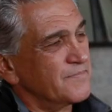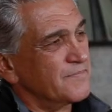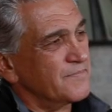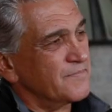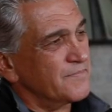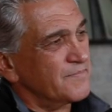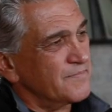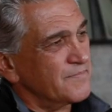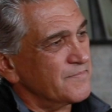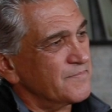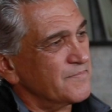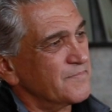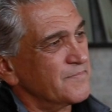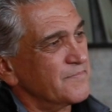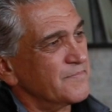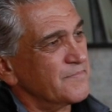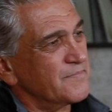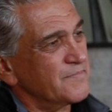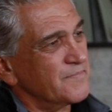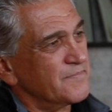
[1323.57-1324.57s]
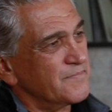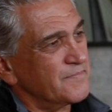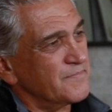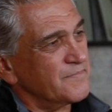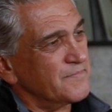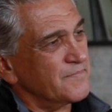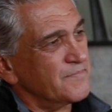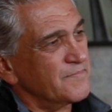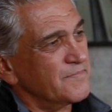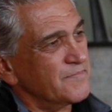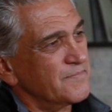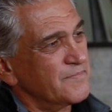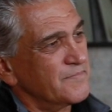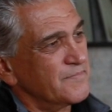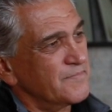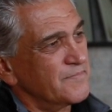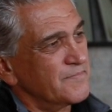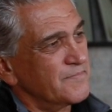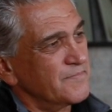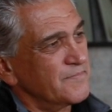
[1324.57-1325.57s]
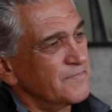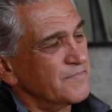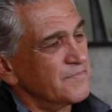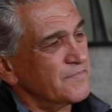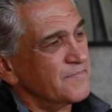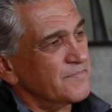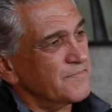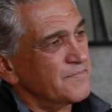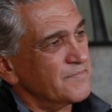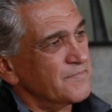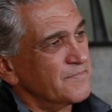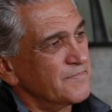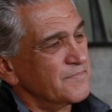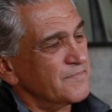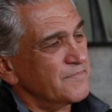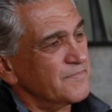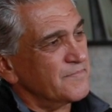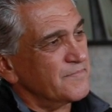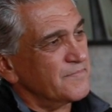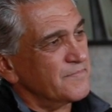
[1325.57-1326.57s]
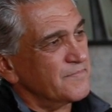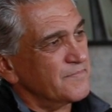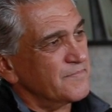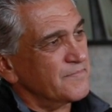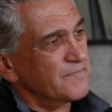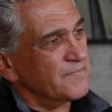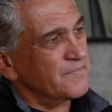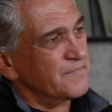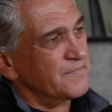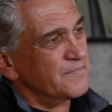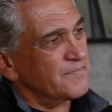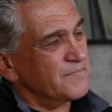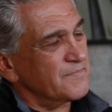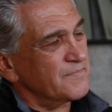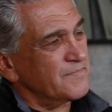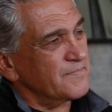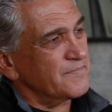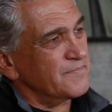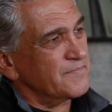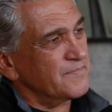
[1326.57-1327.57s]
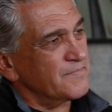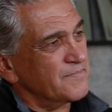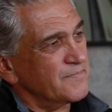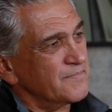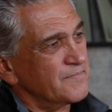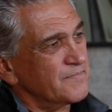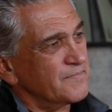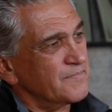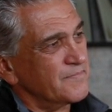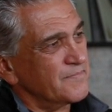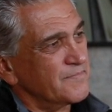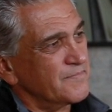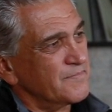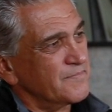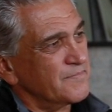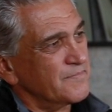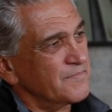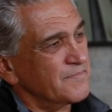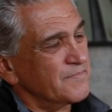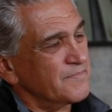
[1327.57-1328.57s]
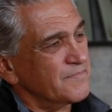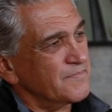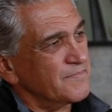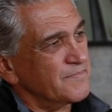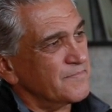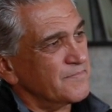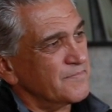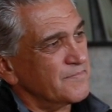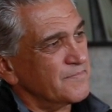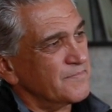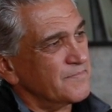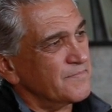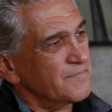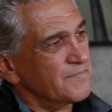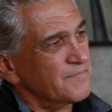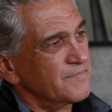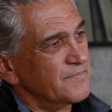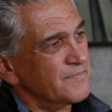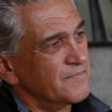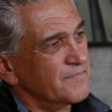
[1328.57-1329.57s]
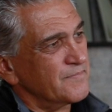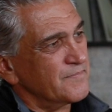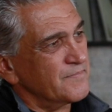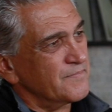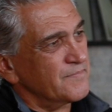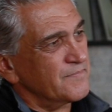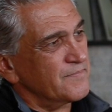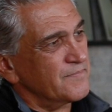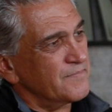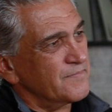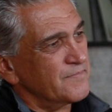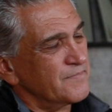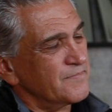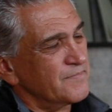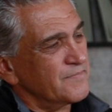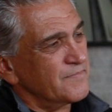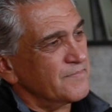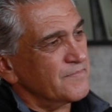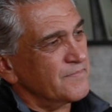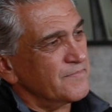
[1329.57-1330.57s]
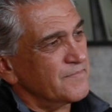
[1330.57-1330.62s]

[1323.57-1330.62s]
The person shown says nothing.